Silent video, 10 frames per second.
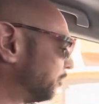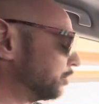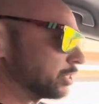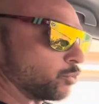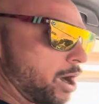
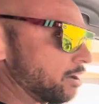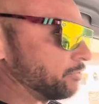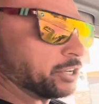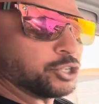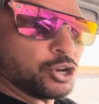do this wire
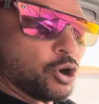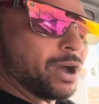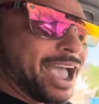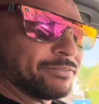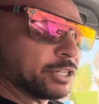fix, you don't
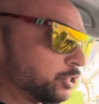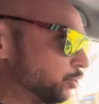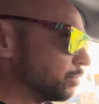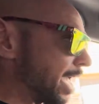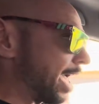have to
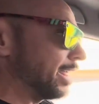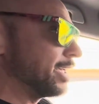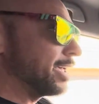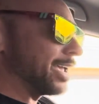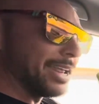do that,
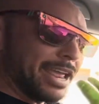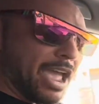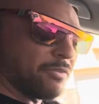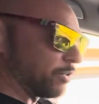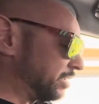and
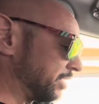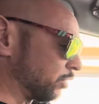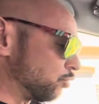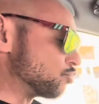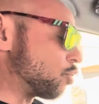every
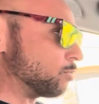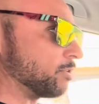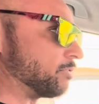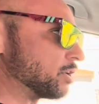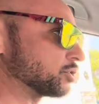single normal
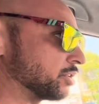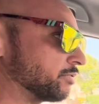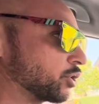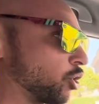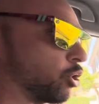function of
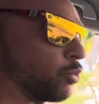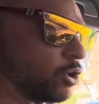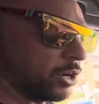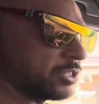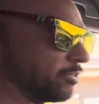the car
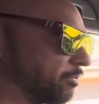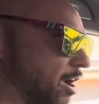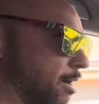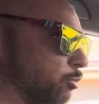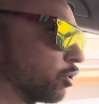works. The
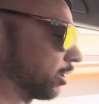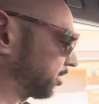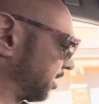fob works, the